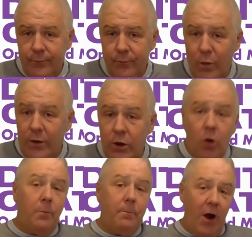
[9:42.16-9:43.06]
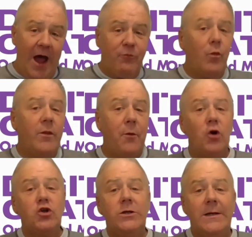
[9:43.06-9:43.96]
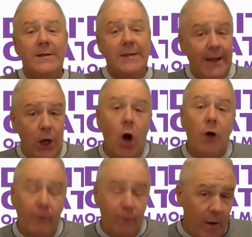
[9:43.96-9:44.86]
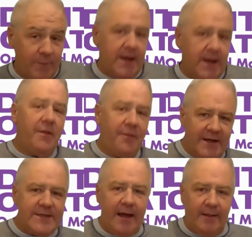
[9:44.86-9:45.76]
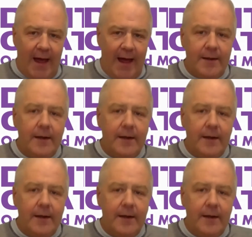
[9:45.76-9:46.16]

window, perhaps when the person is clicking off of your website, things like that.